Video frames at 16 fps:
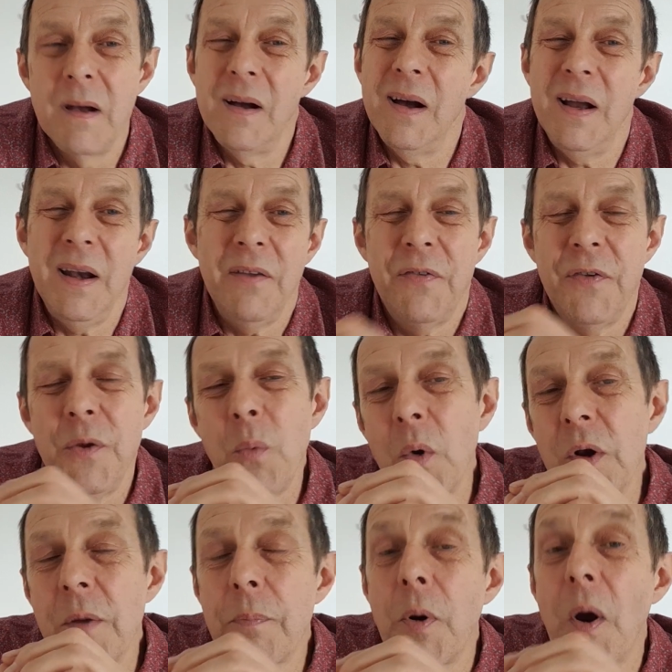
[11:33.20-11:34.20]
And if you
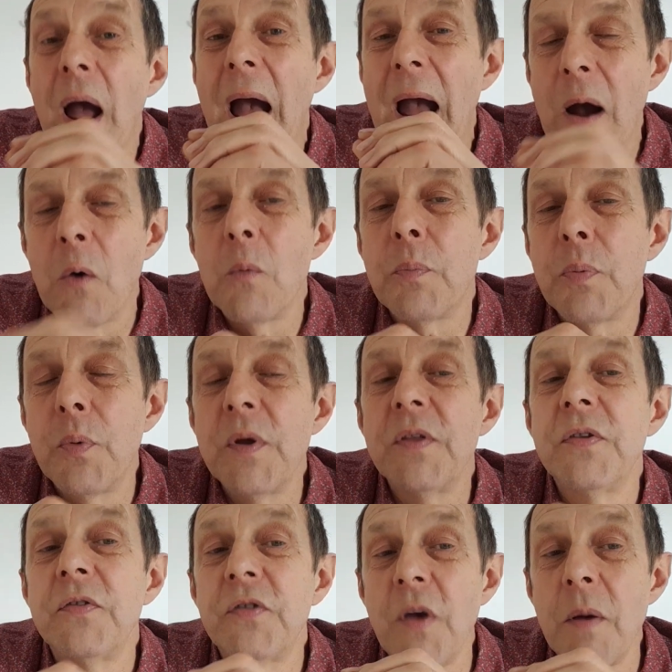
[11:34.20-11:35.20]
want to help
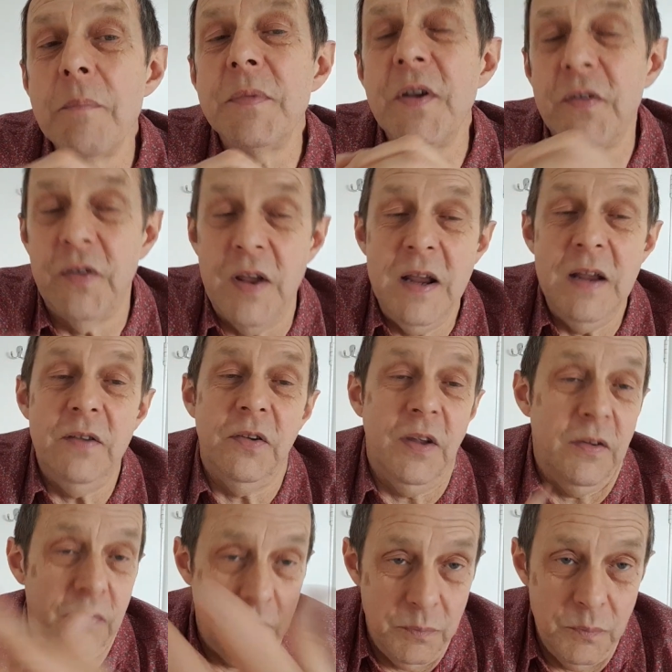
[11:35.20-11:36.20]
with some
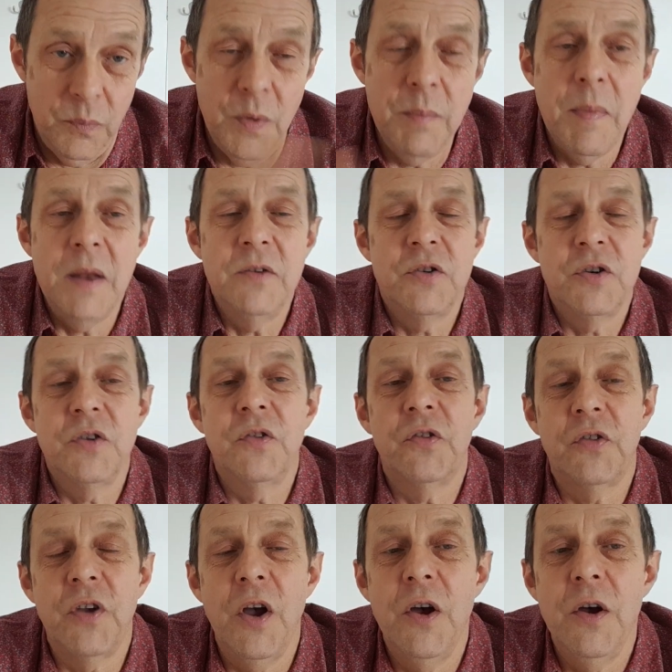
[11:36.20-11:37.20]
diseases, we mentioned
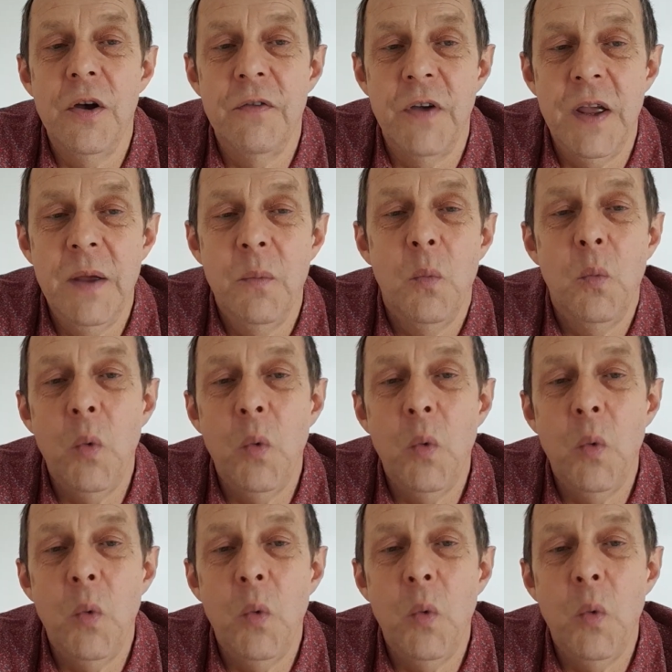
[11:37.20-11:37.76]
scurvy.